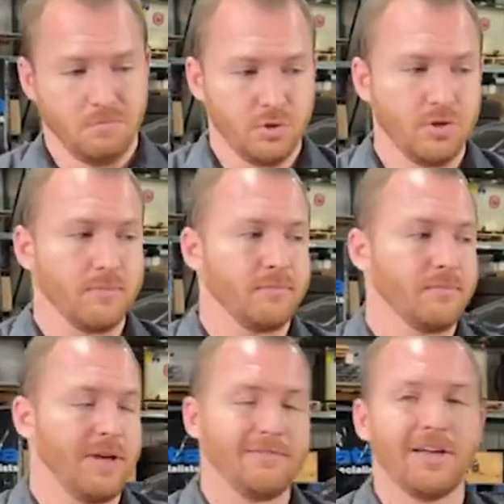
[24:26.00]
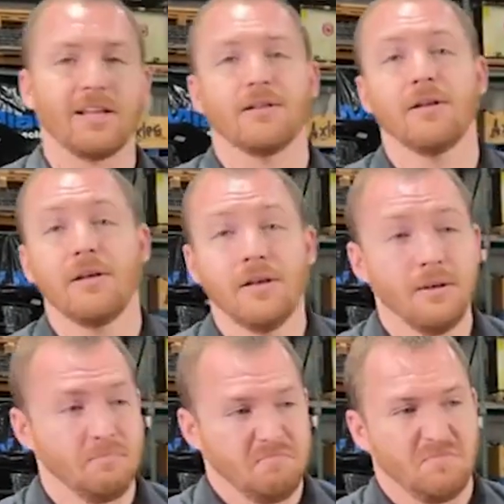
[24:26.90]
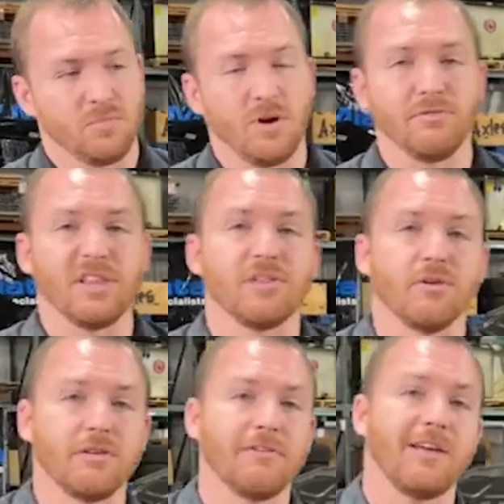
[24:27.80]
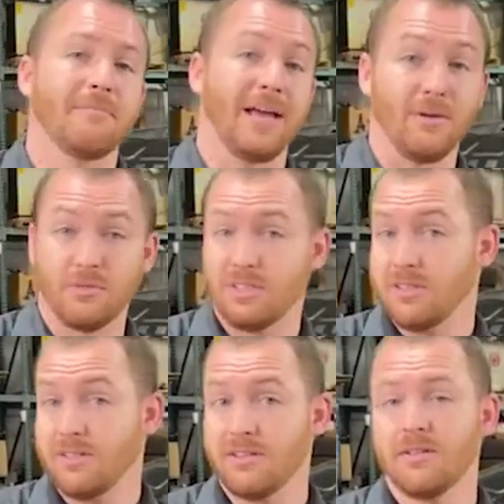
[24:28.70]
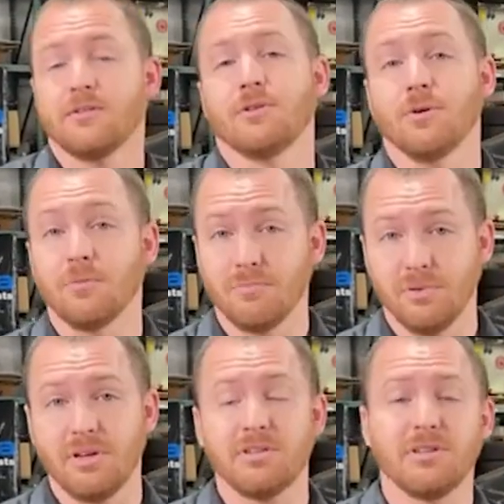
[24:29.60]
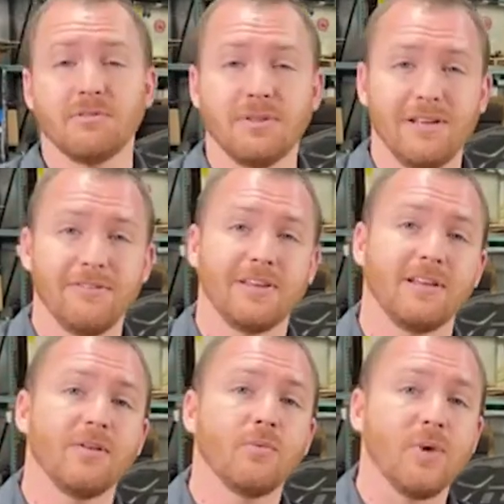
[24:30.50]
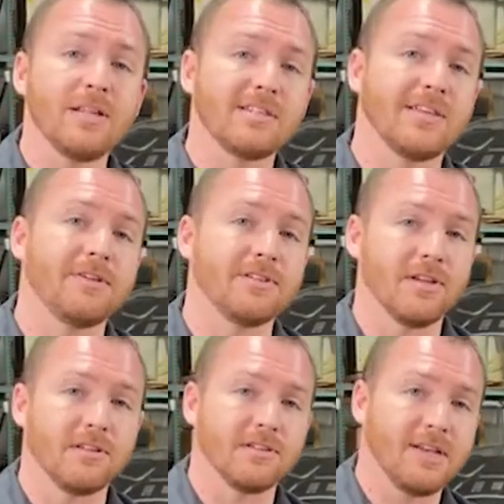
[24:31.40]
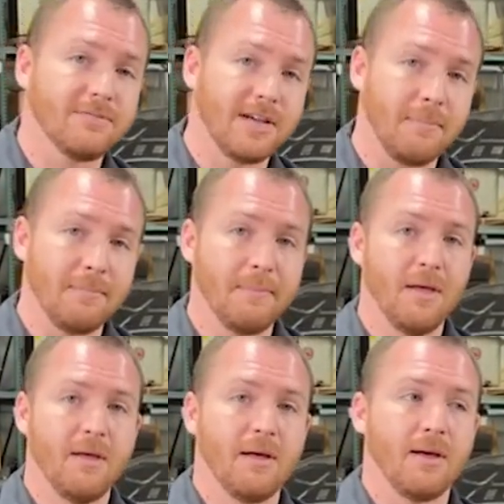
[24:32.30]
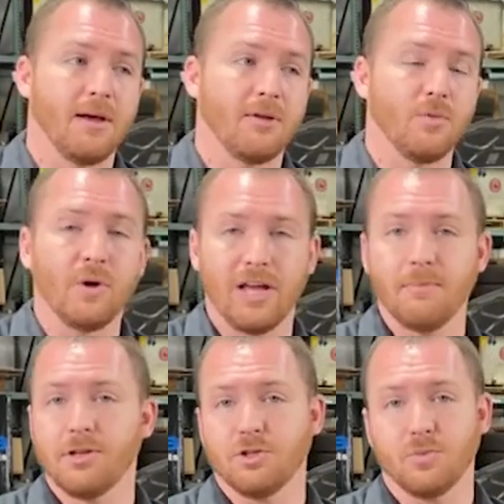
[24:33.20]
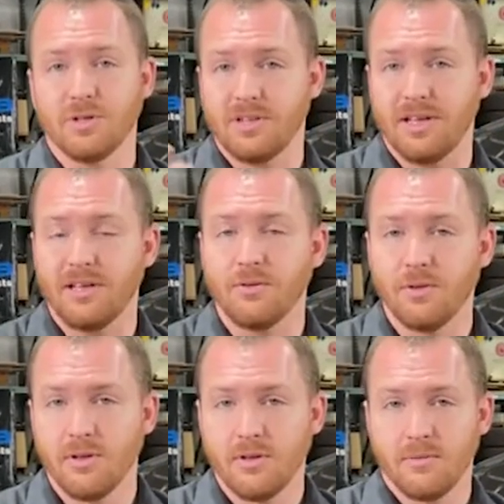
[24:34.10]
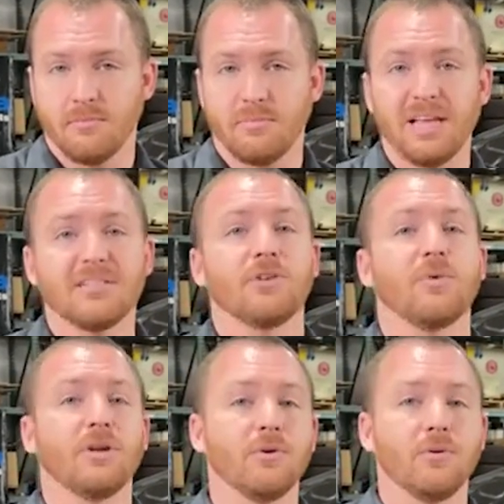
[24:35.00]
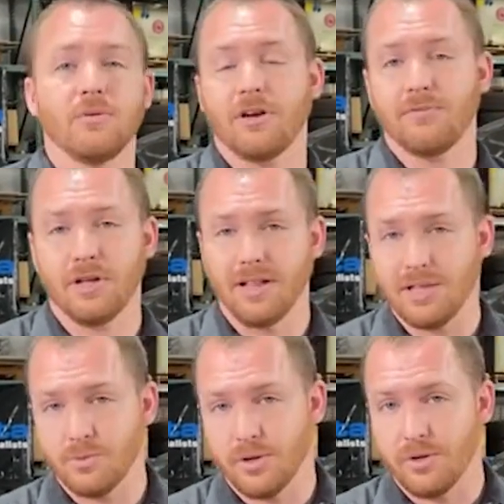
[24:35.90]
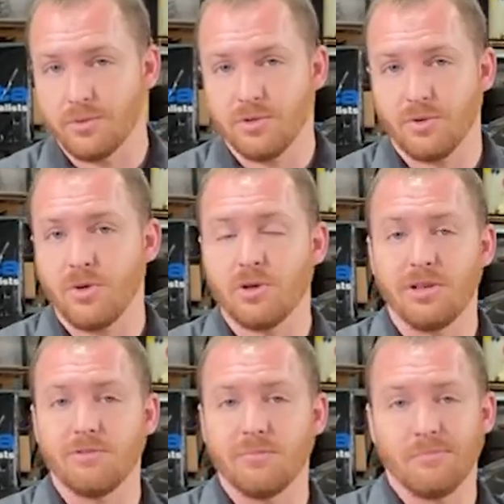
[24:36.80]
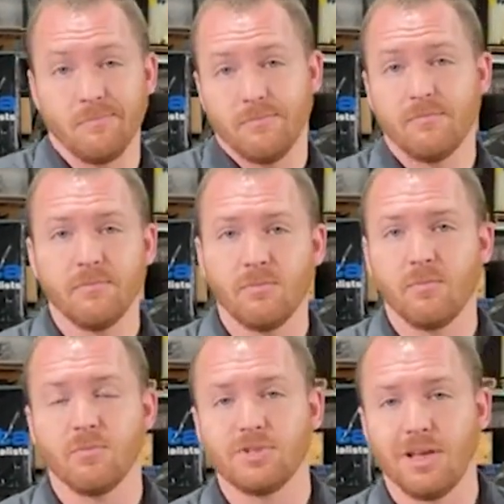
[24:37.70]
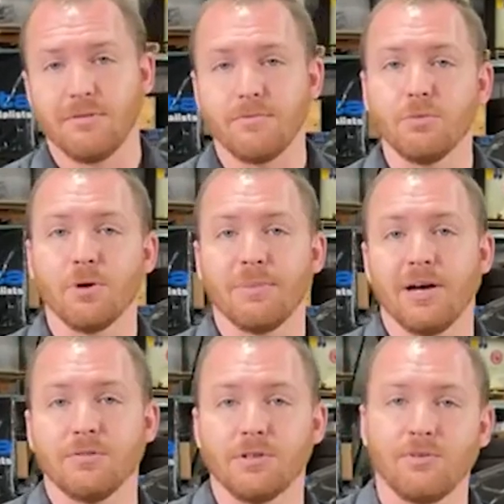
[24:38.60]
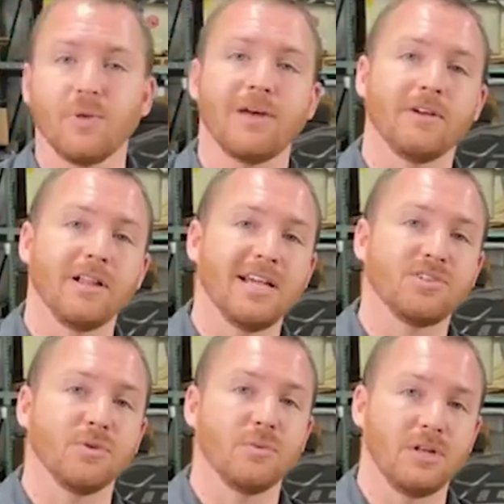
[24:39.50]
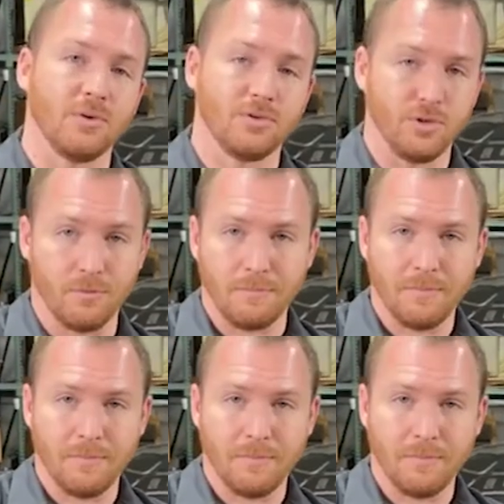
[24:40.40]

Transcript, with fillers: Sure, have at it. Roughly 35 pounds. So pretty significant weight savings on the soft top. The one I measured was a plastic window, not even a glass window. So you can even save a few more pounds if you have a glass rear window too.